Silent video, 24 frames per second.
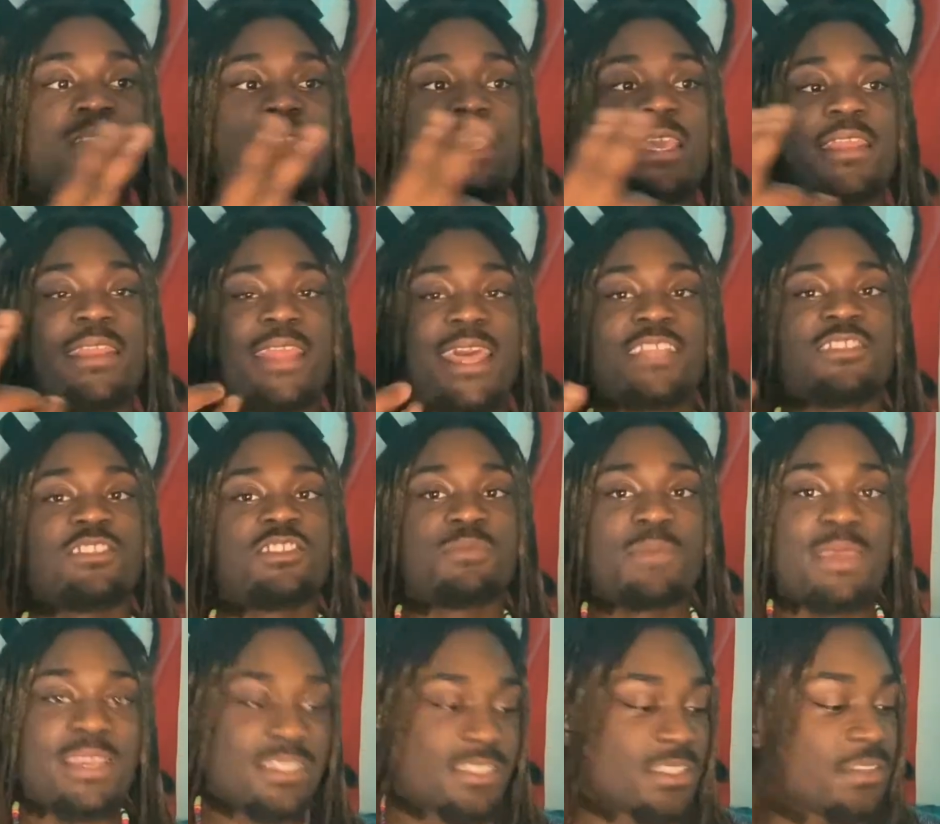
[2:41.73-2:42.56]
And that
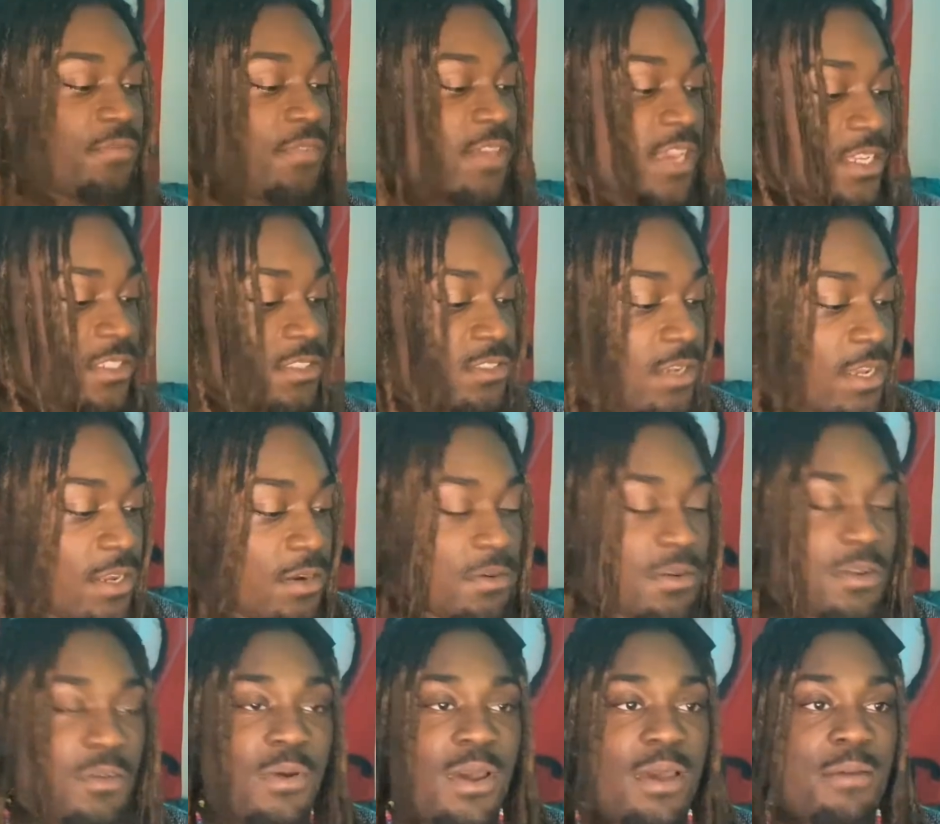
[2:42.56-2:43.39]
just makes it faster. I
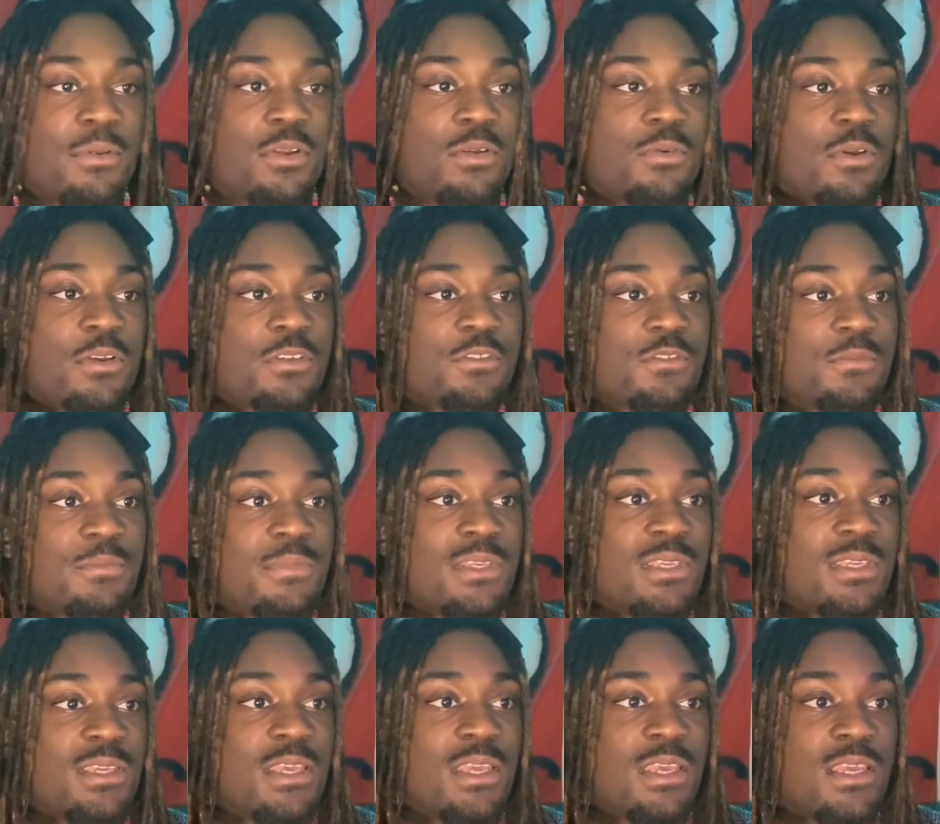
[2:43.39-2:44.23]
don't know why, but it works for
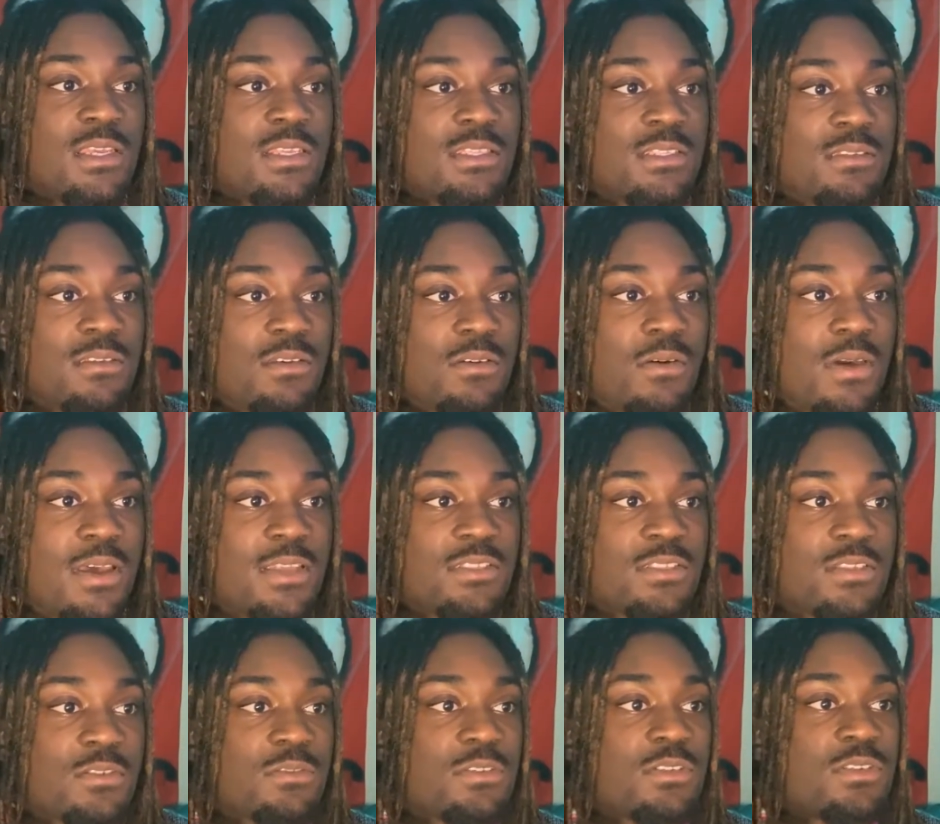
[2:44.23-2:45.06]
me. So I
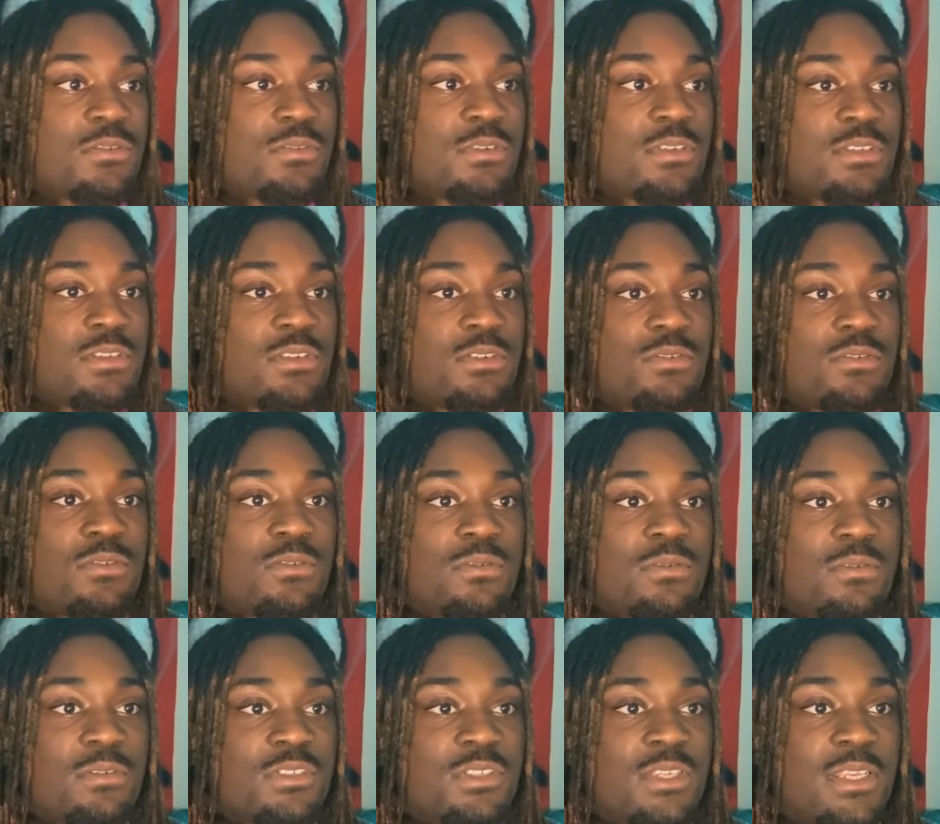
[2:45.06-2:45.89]
sew 2 and
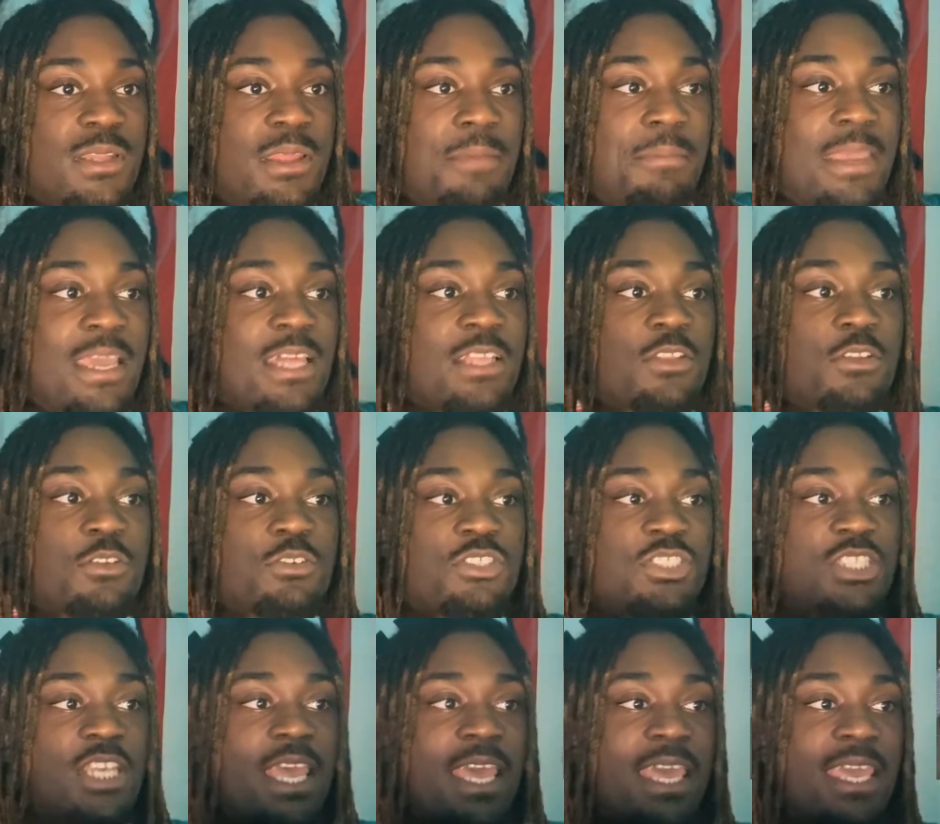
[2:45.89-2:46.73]
2, and I make a little
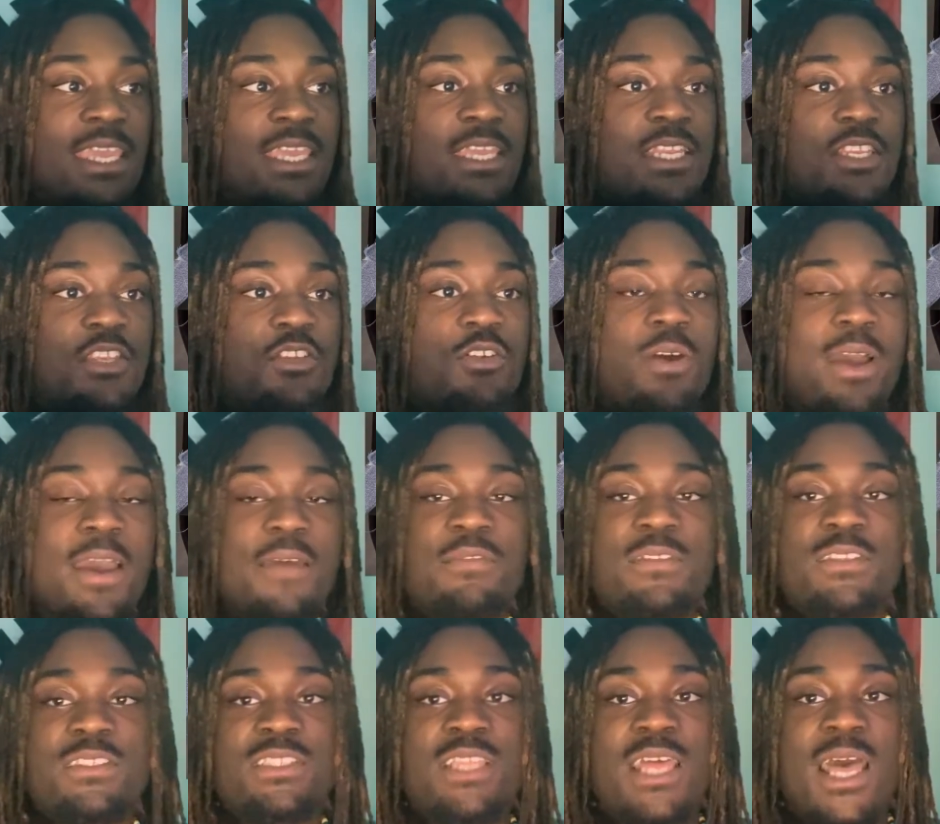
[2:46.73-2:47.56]
chain. You don't
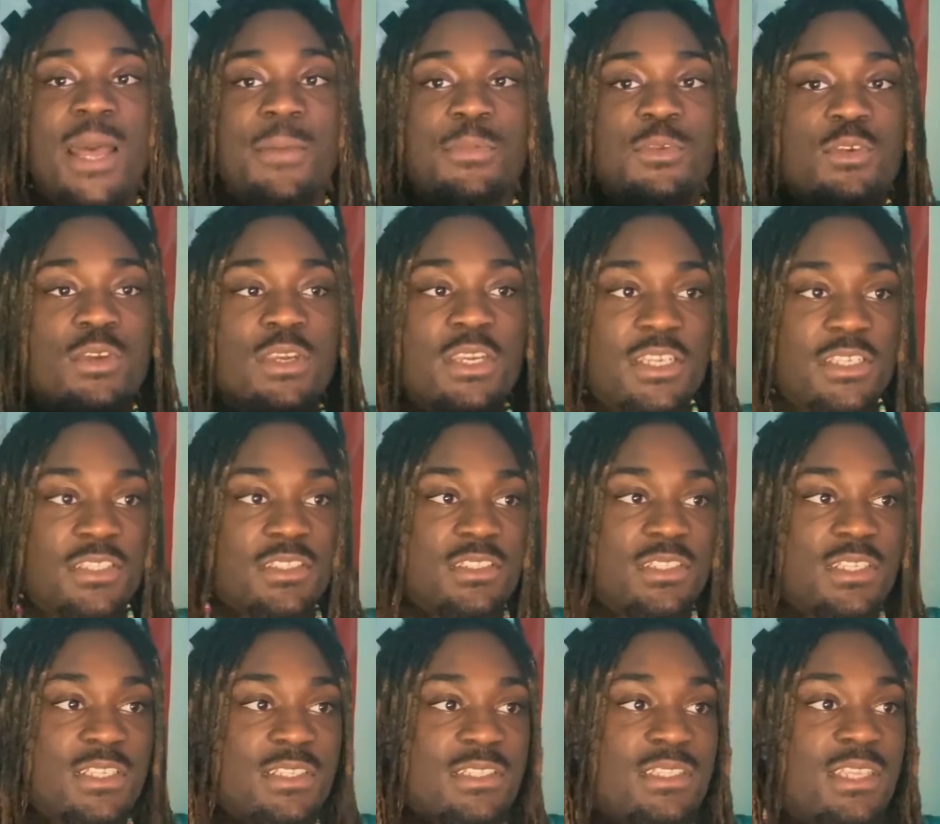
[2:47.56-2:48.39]
have to stop. You can
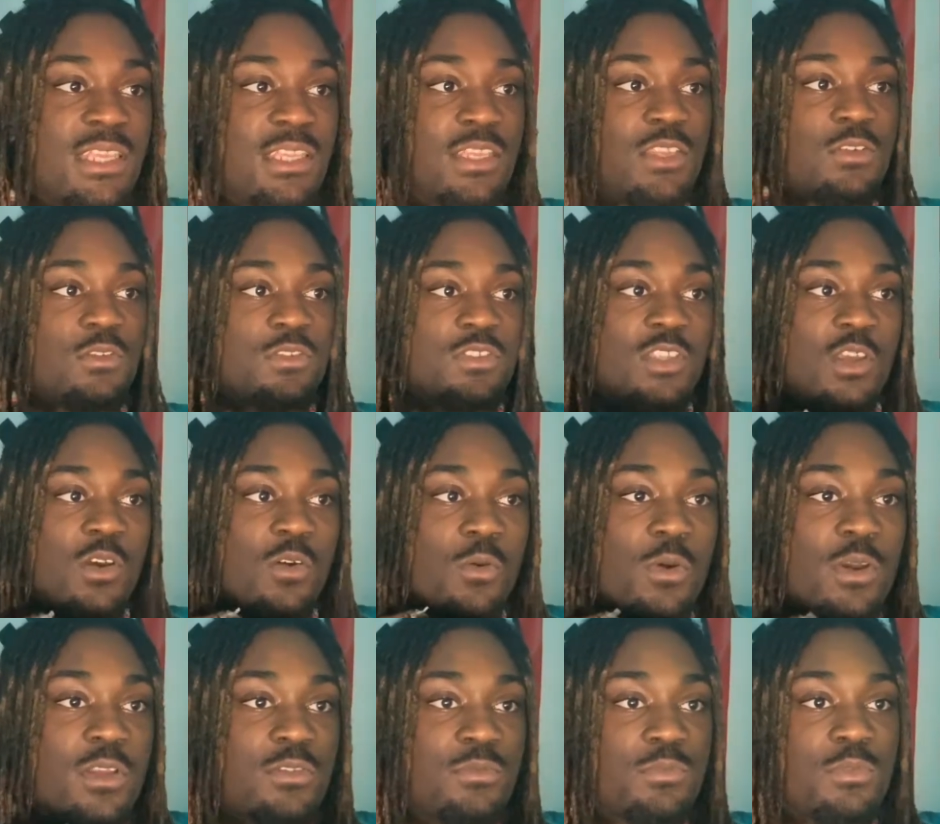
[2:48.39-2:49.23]
just continue.
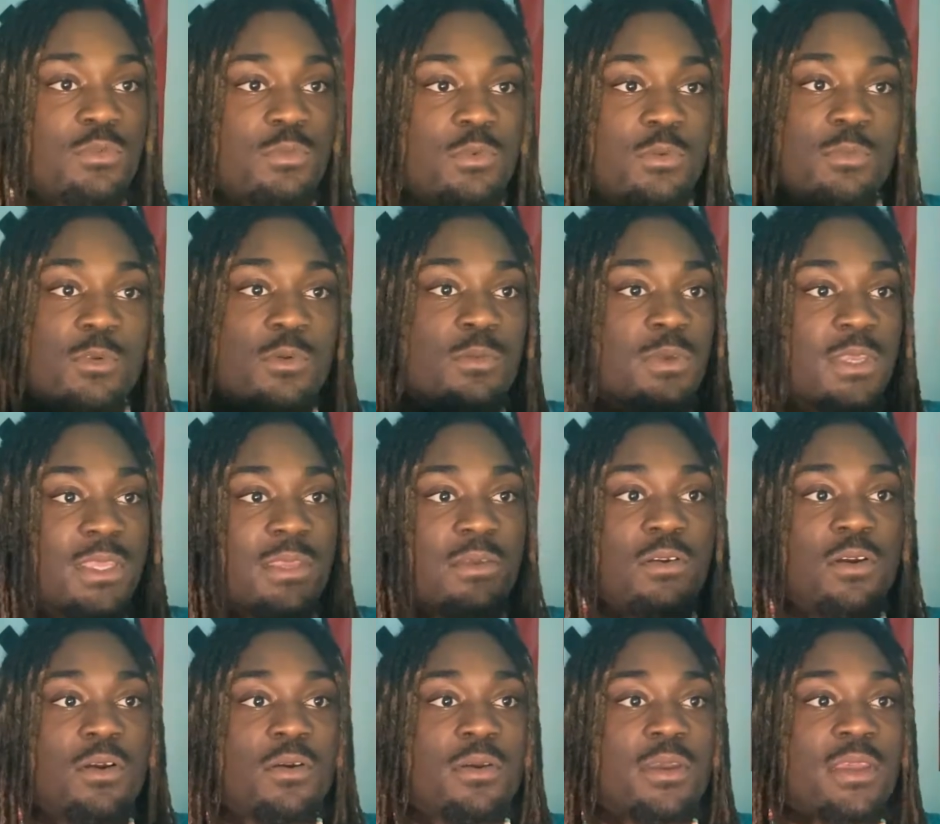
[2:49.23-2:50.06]
Sew on, boom, boom, boom,
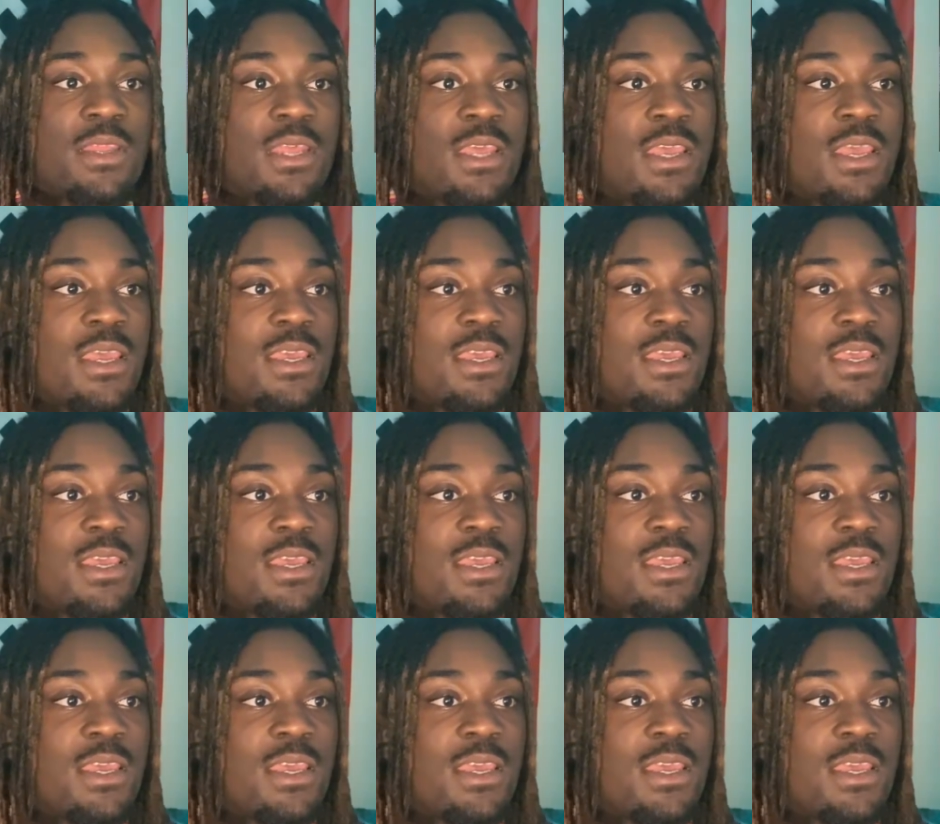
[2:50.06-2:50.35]
keep going.